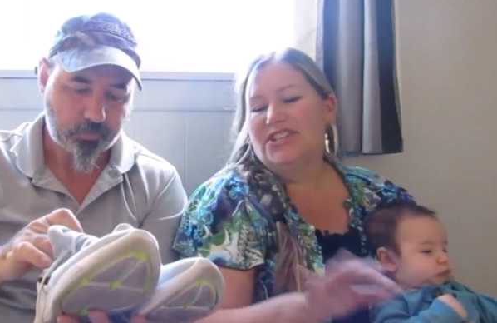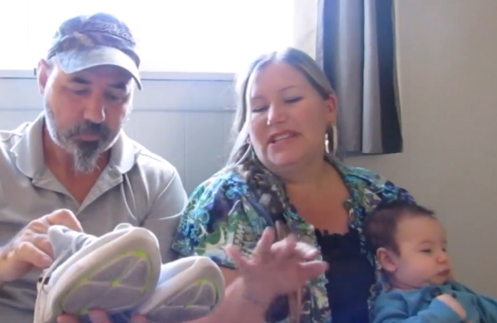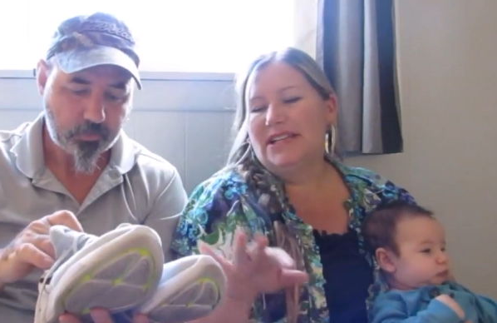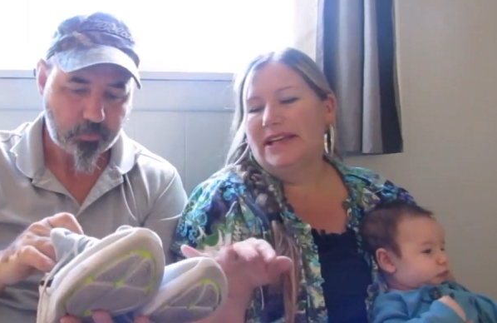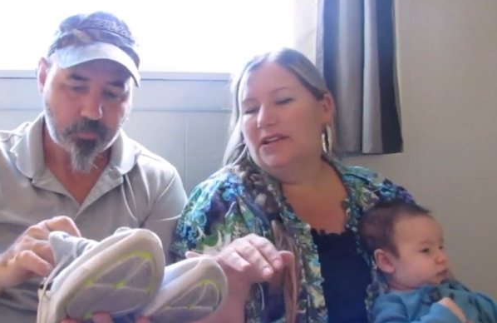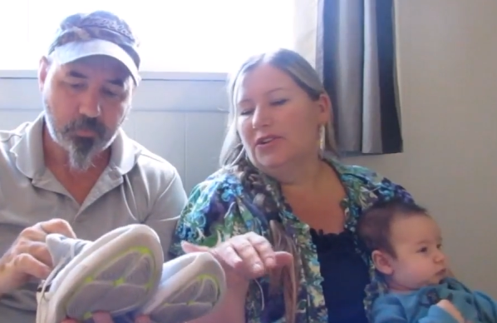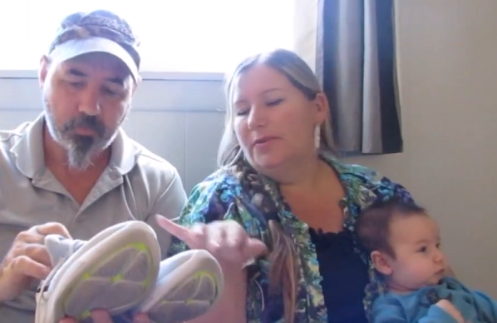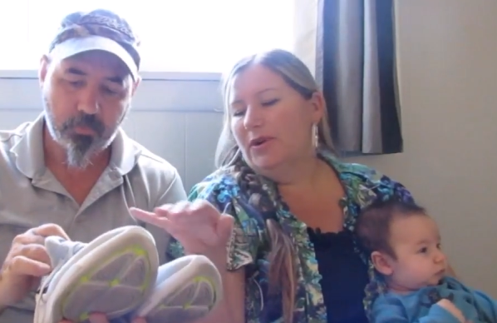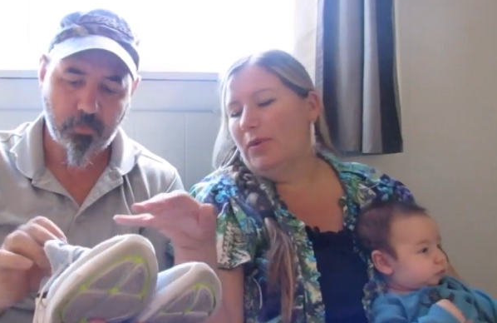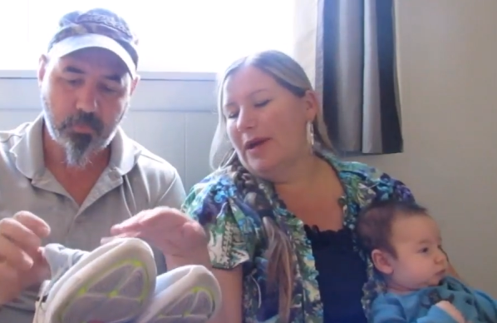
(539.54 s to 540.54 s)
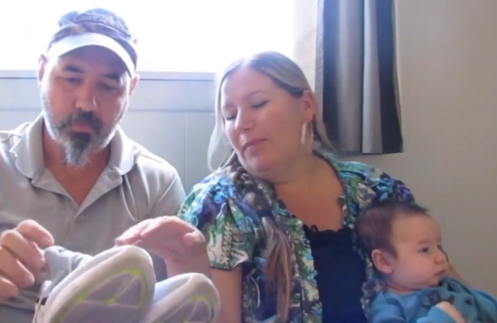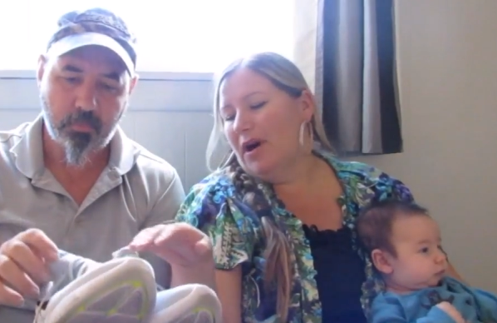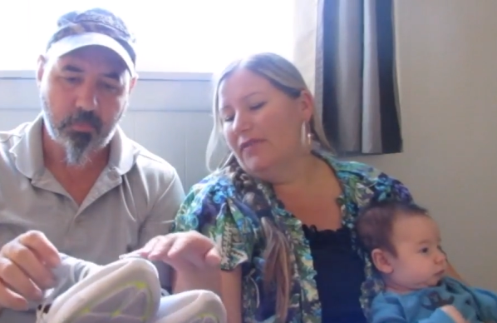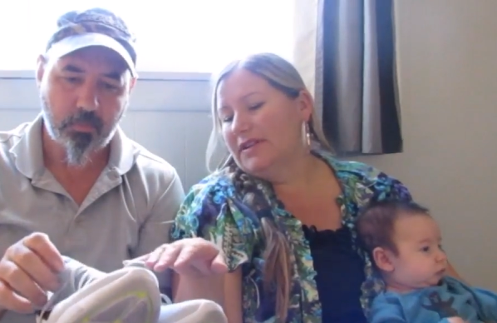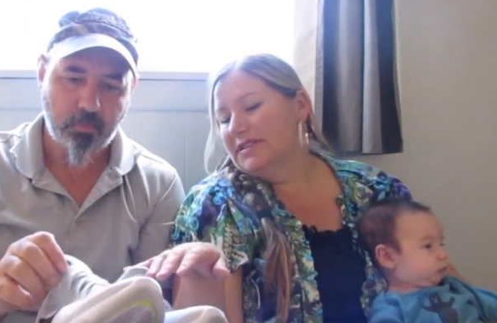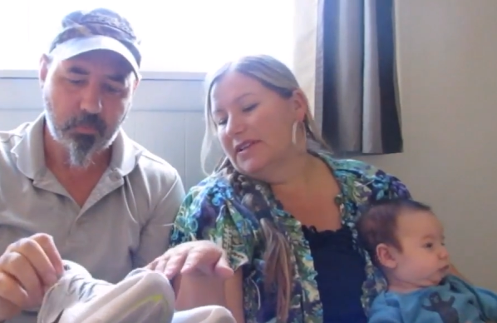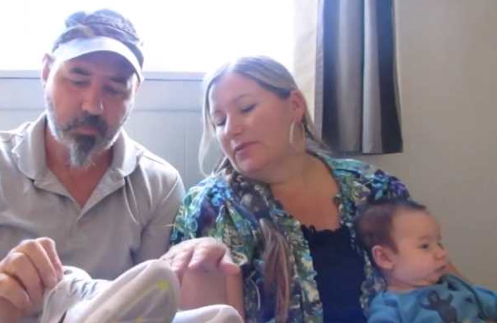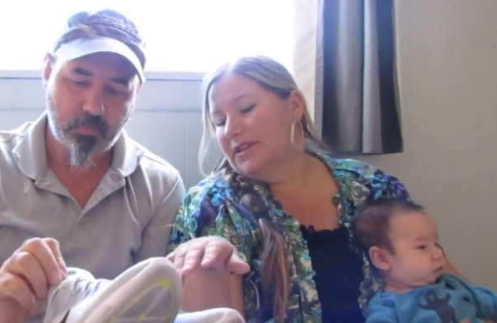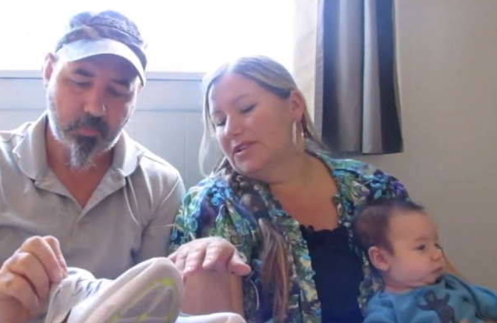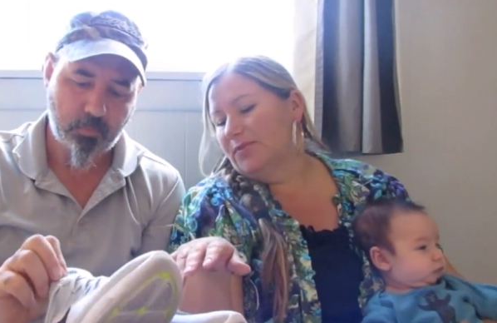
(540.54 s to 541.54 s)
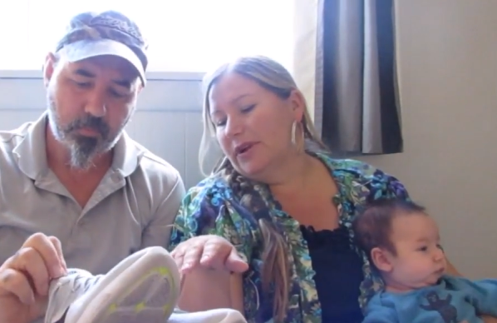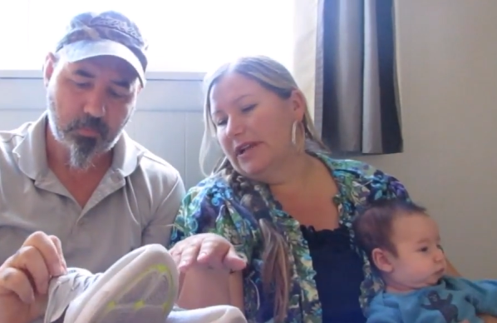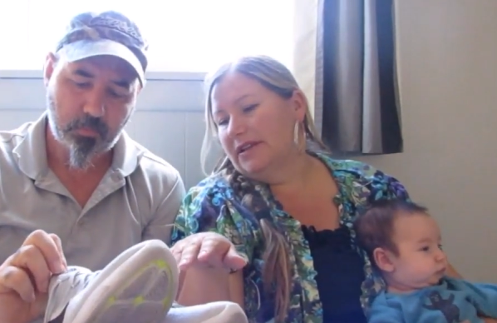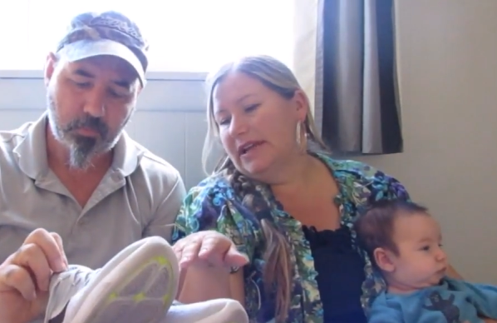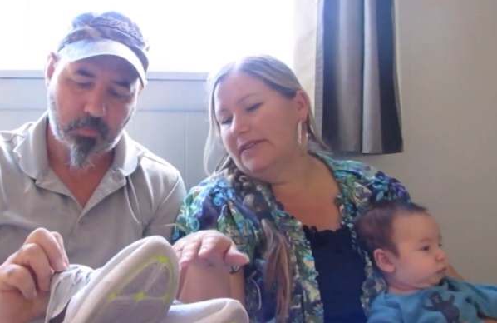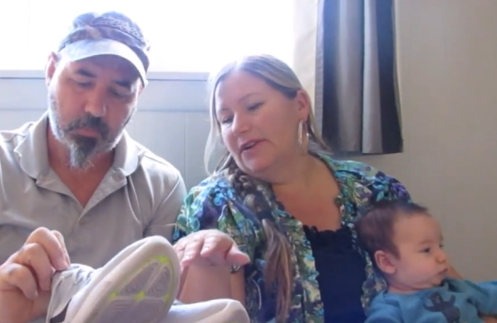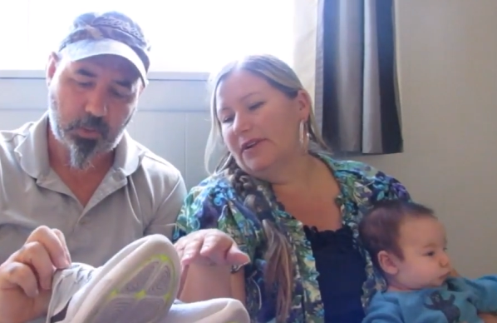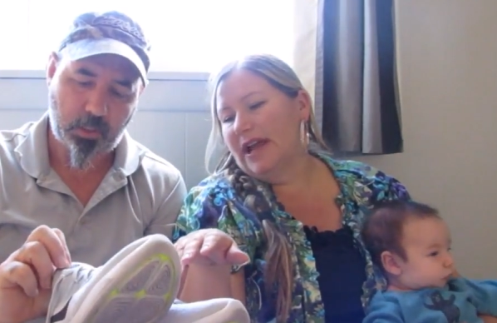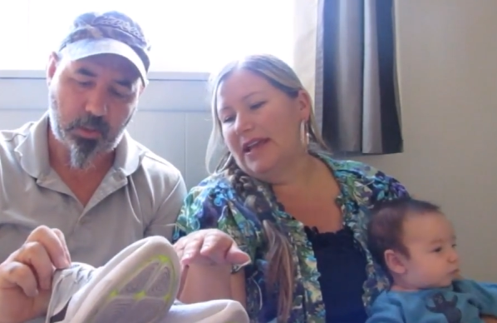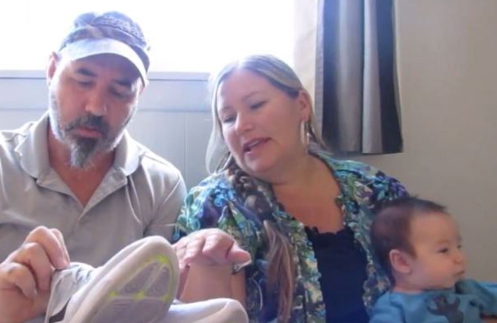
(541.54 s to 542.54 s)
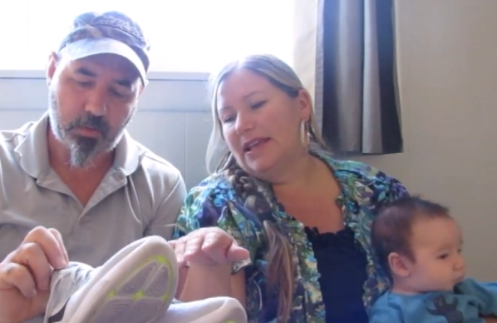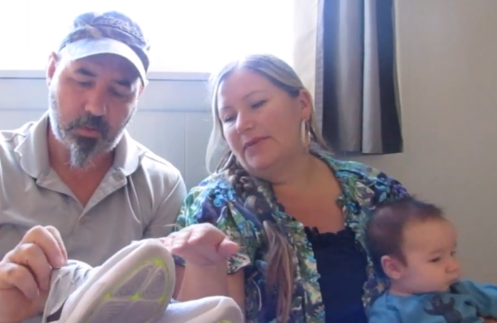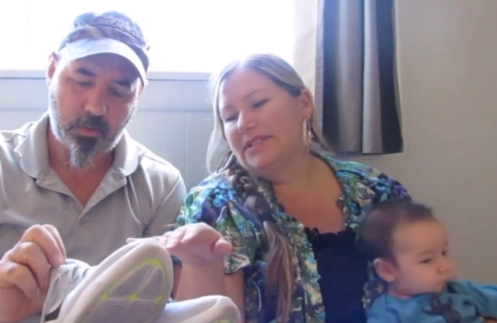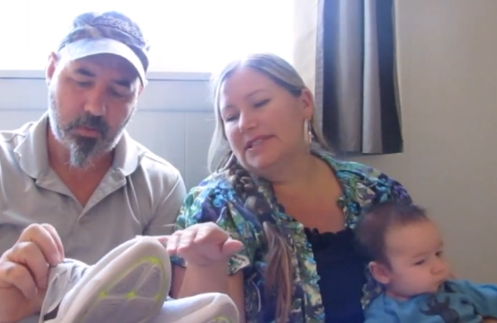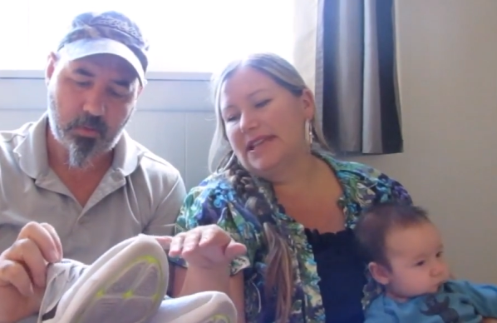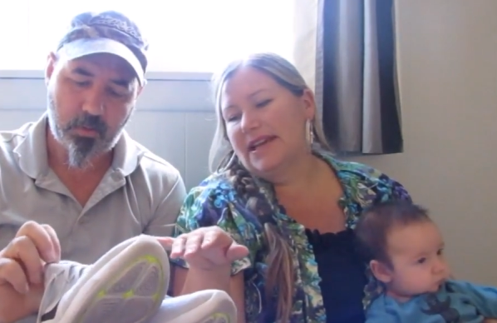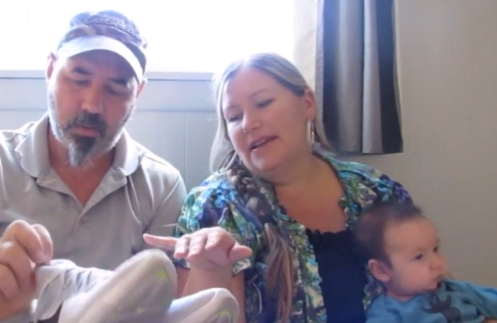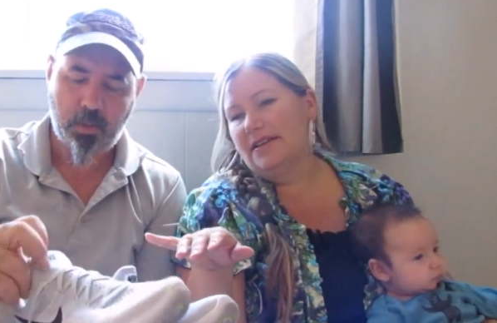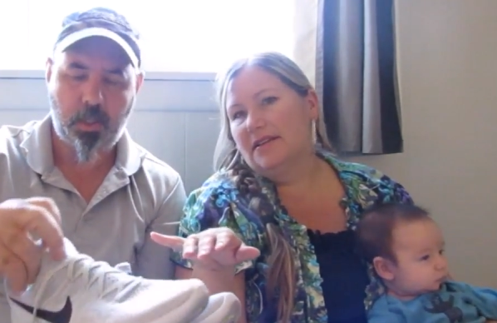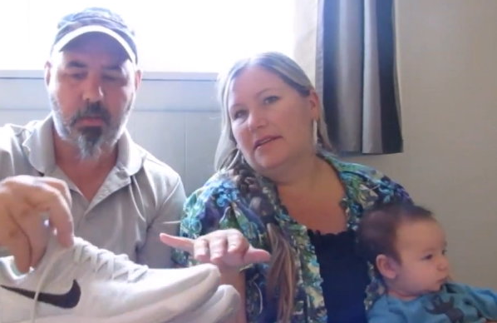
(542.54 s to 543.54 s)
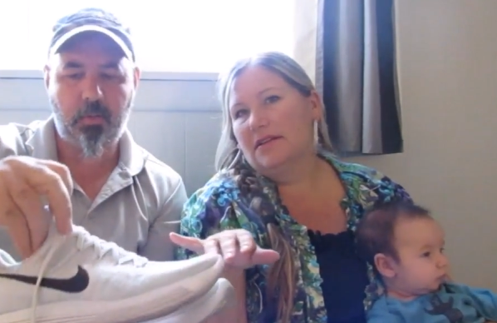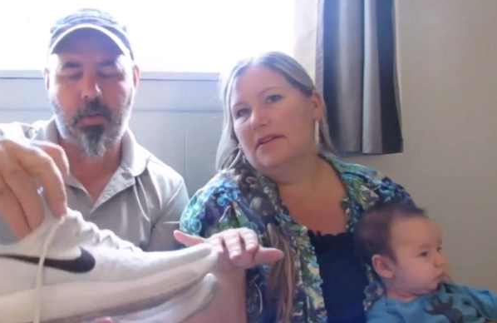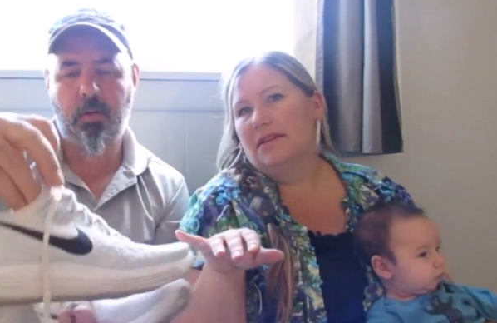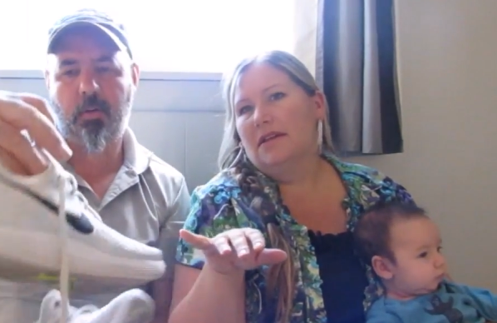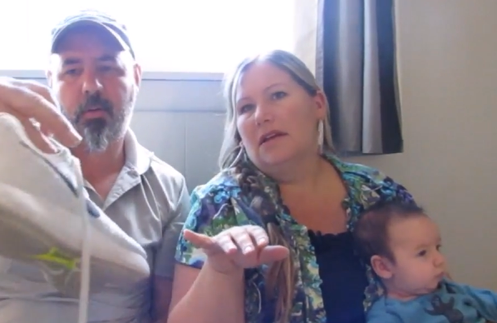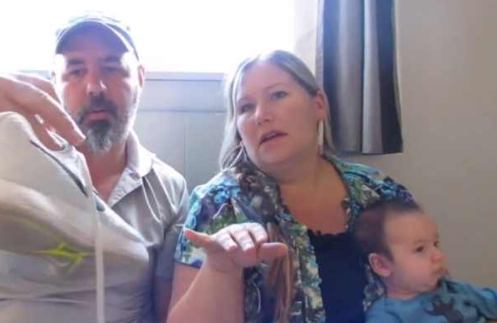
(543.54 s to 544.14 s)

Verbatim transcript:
Speaker 1: just need like a little bit of wipe off because otherwise they're pretty clean. They're hmm. Nike. What does it say? I don't know.